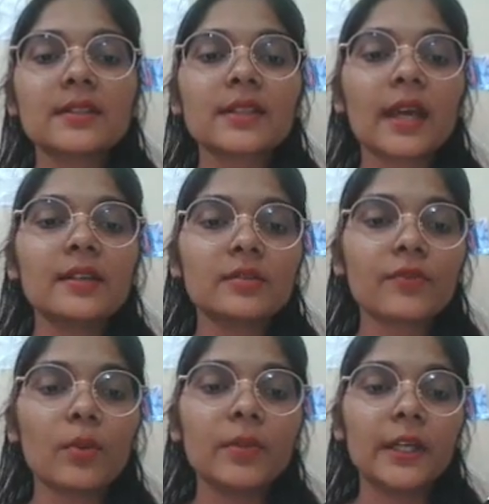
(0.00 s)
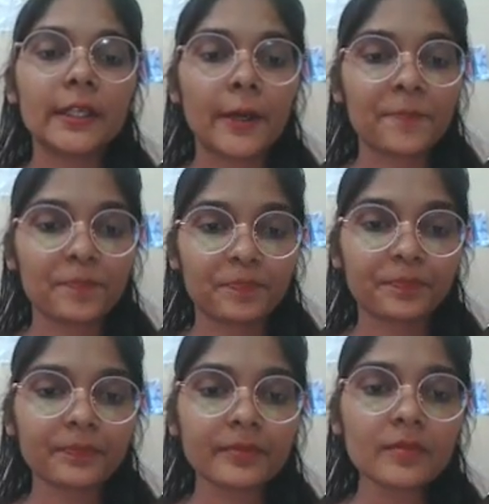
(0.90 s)
insights from data.
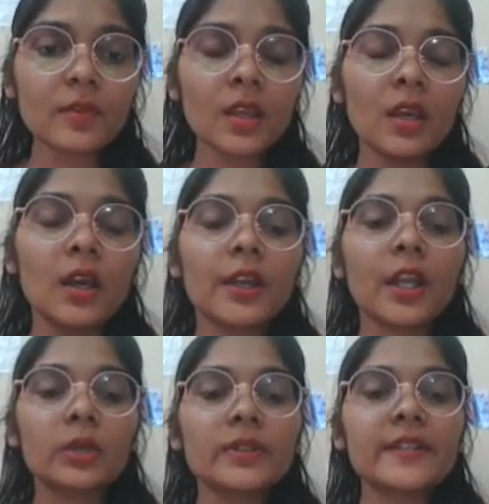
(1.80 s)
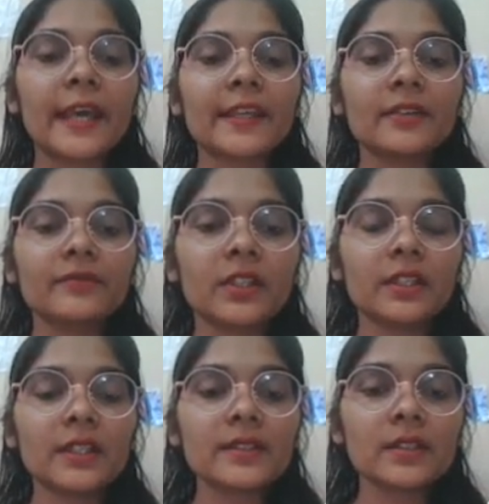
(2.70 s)
Now, the second
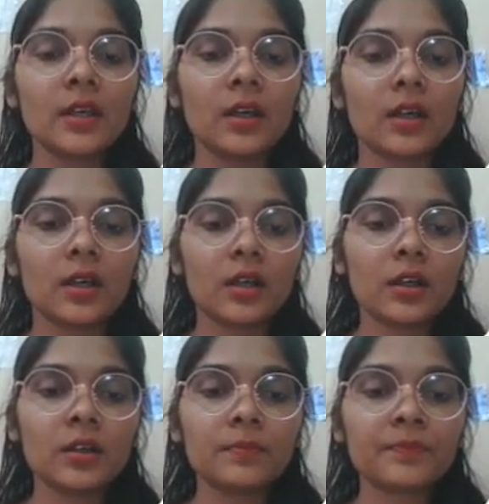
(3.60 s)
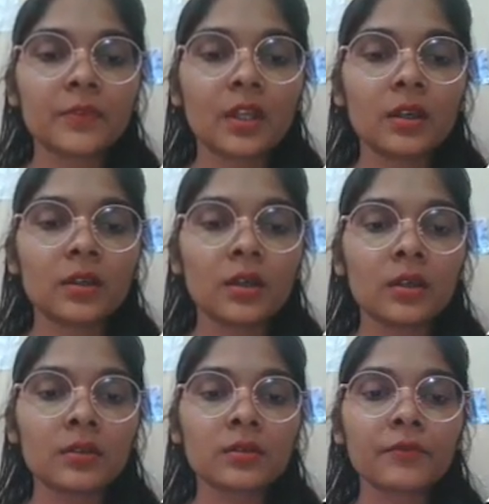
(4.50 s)
one is uh, uh,
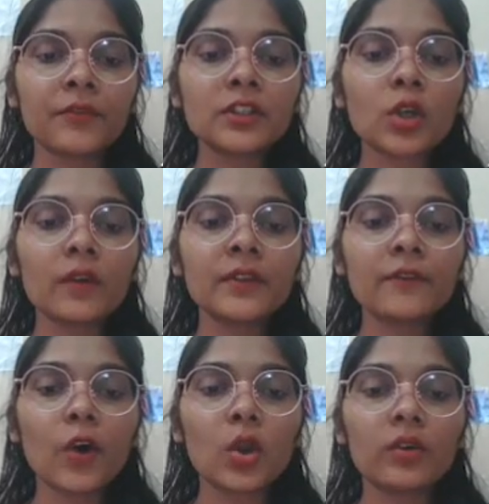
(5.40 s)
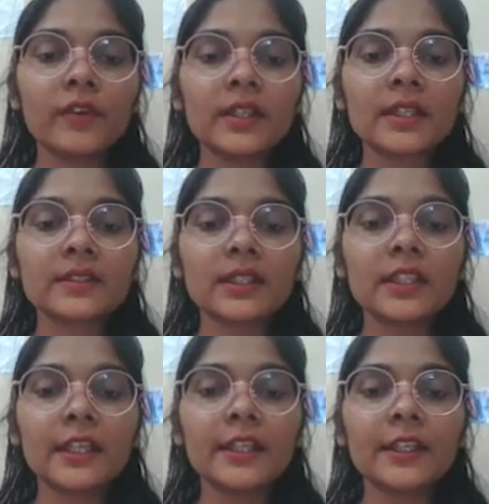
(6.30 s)
which of the following is a
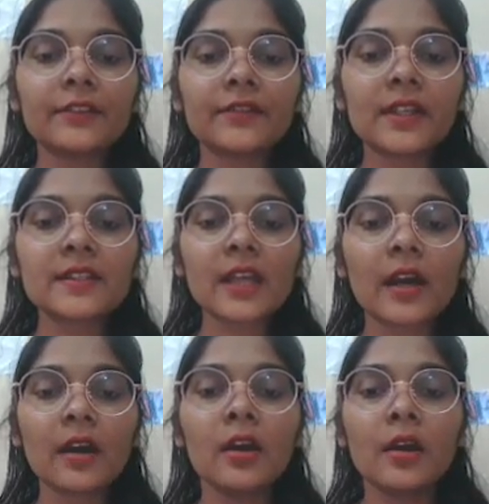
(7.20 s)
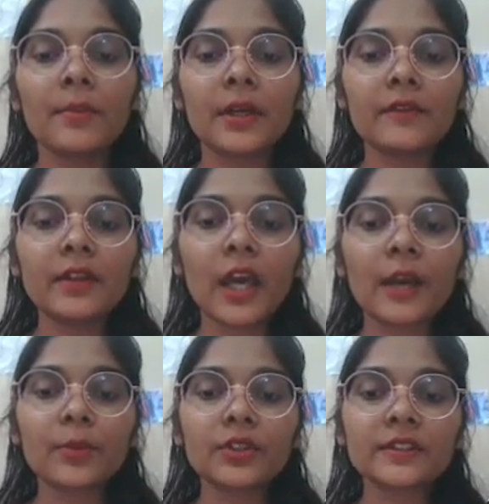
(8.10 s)
key difference between
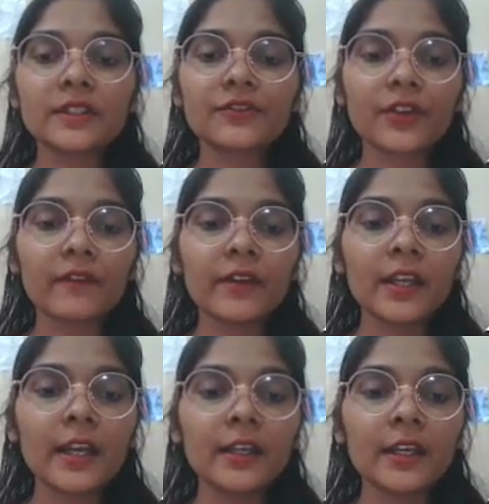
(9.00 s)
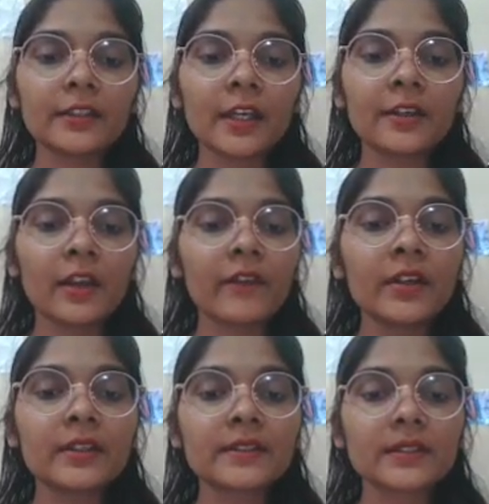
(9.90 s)
hypothesis driven and data
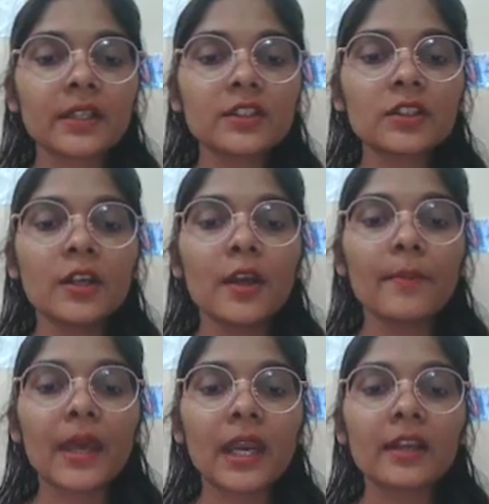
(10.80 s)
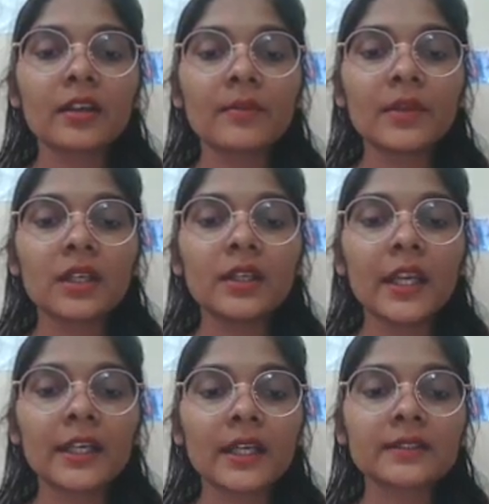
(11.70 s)
driven research paradigm in
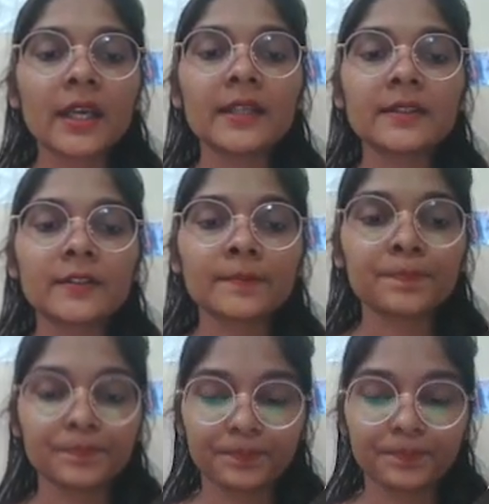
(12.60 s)
data science?